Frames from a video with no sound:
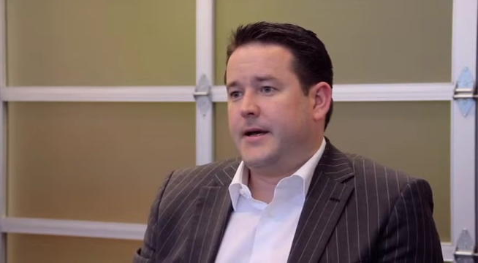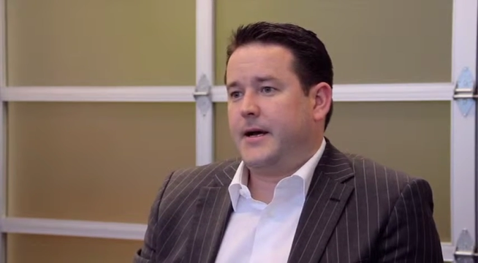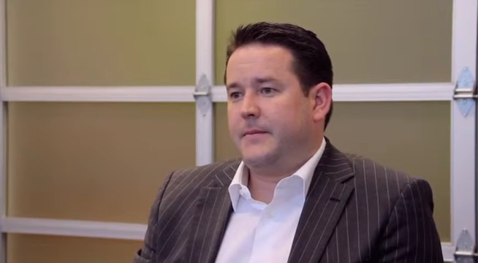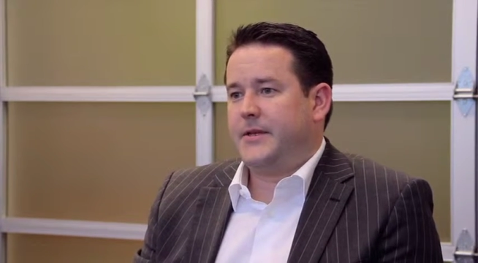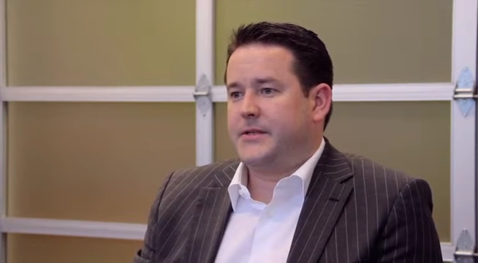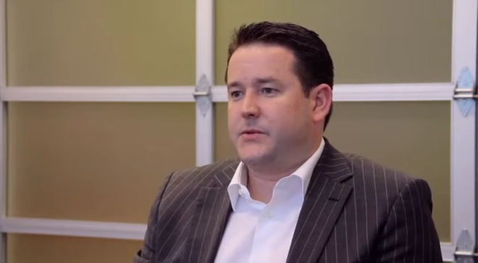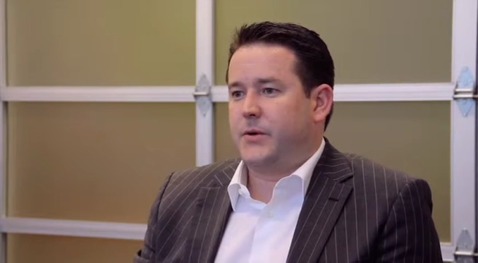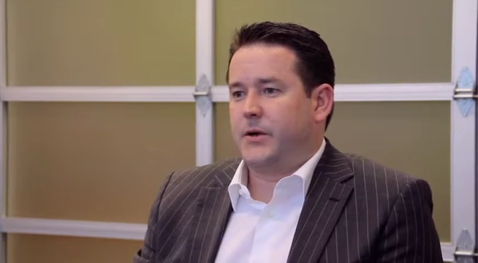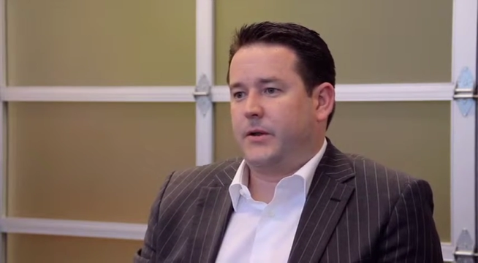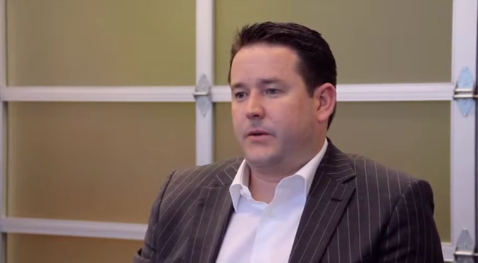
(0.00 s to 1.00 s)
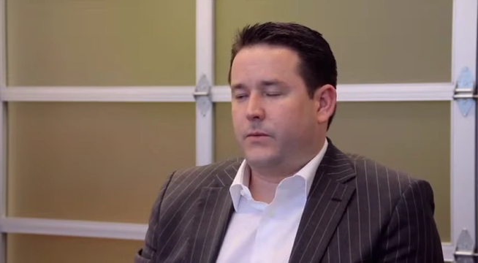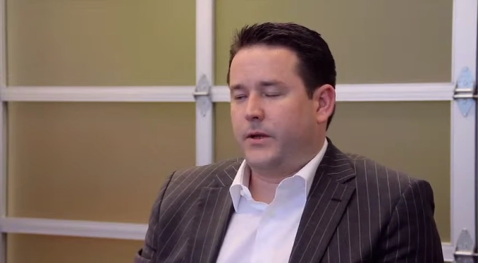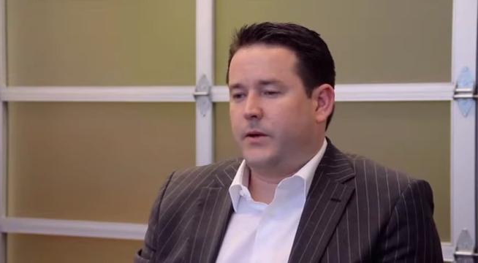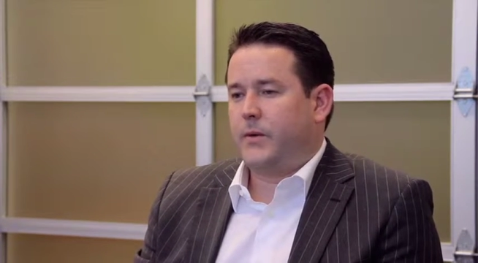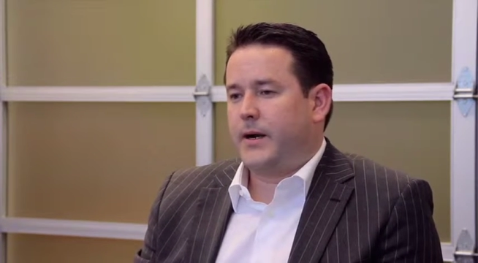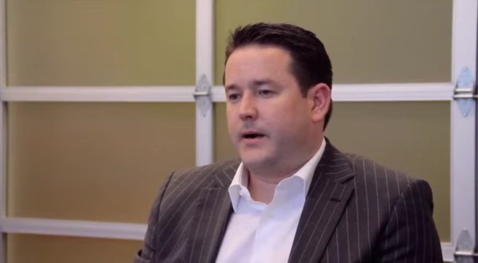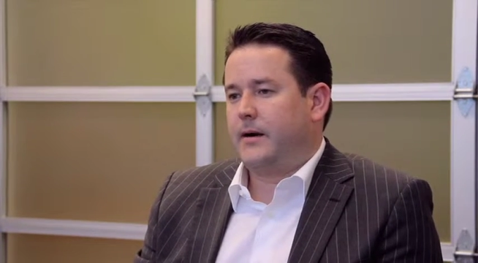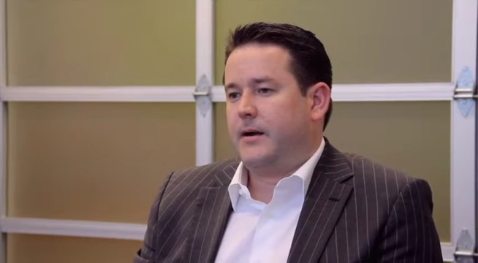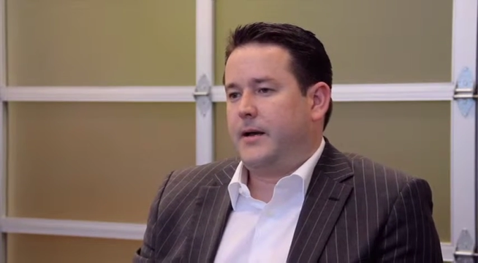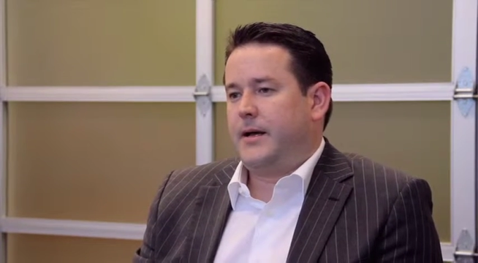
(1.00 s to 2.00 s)
Um, this is where really
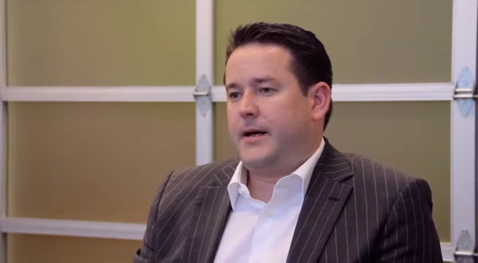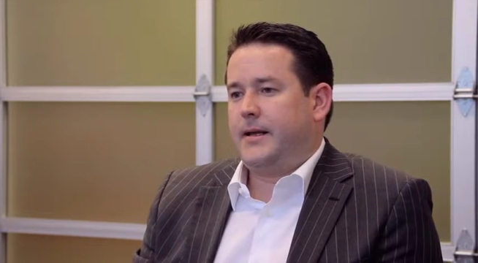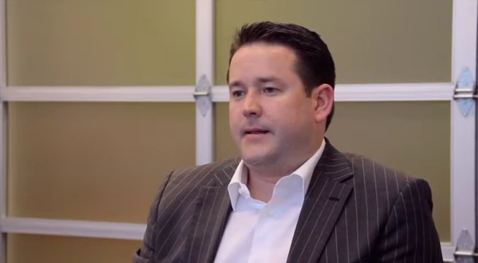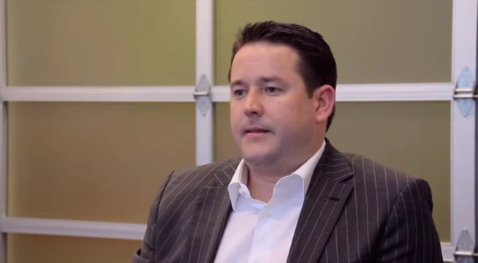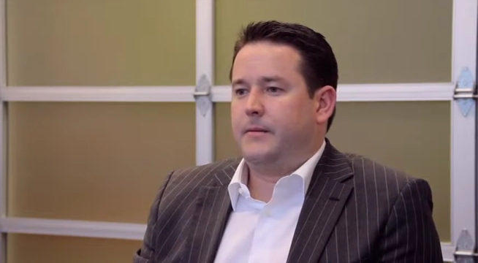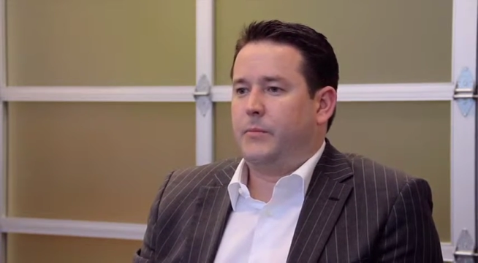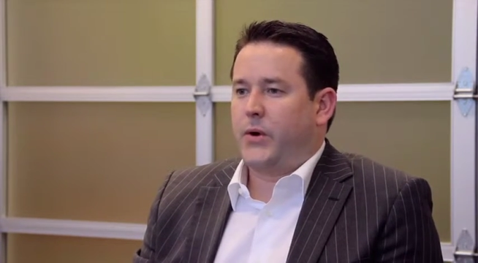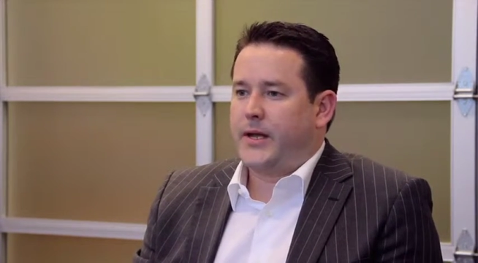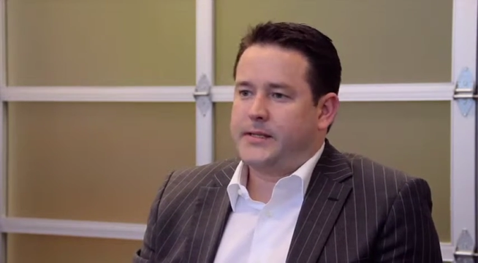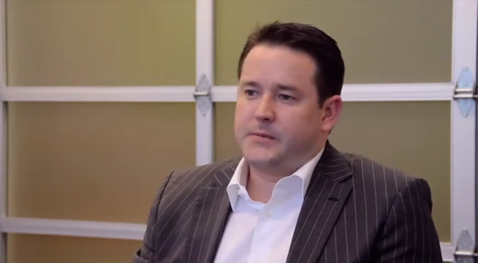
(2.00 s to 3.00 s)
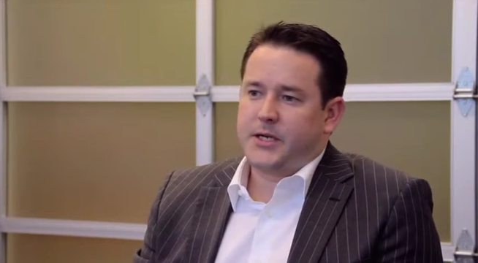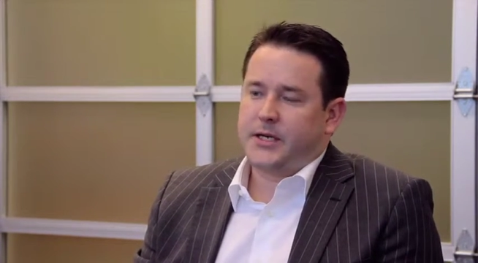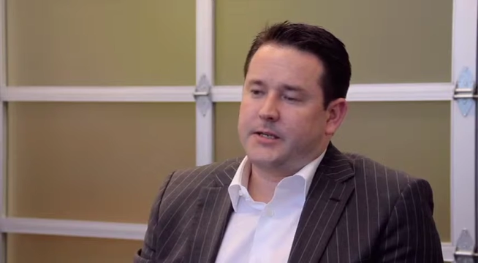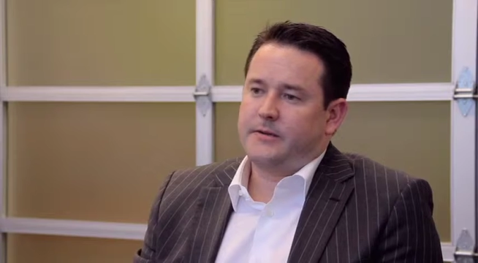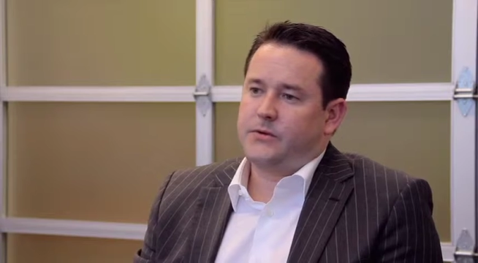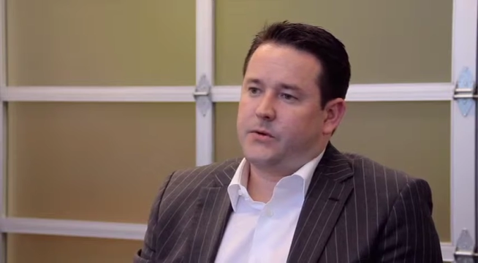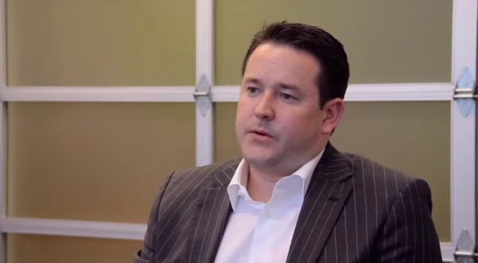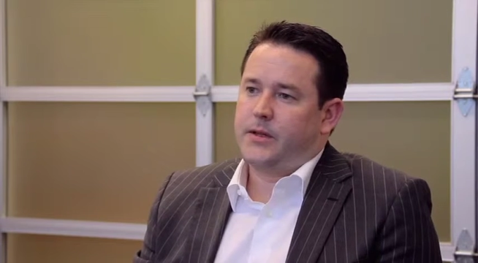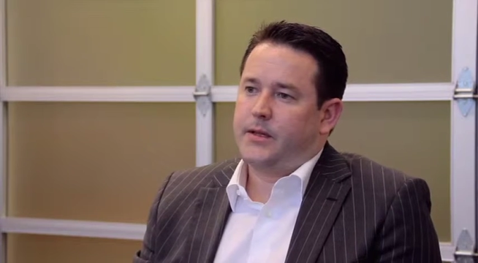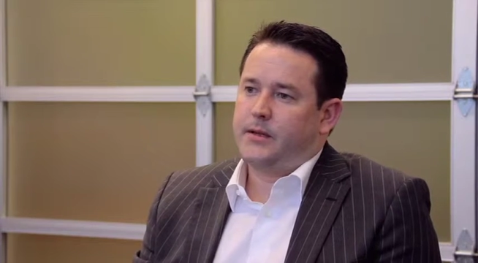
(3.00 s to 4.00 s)
where uh, the brand's objectives
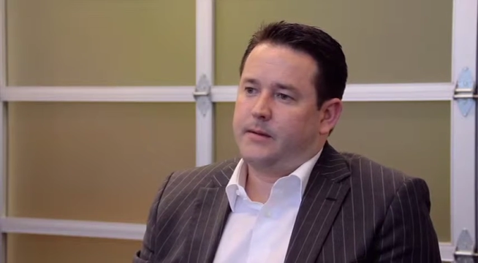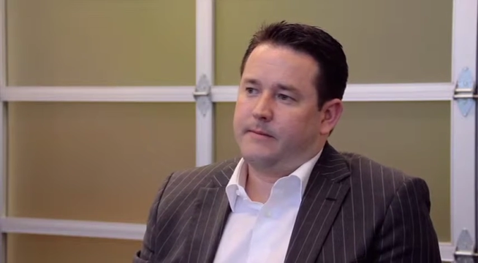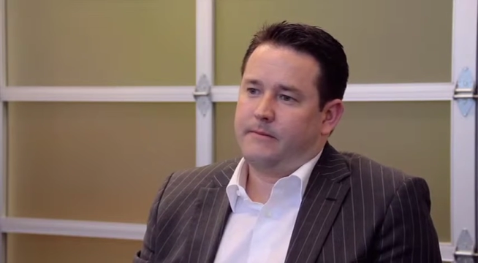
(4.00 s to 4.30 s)
or the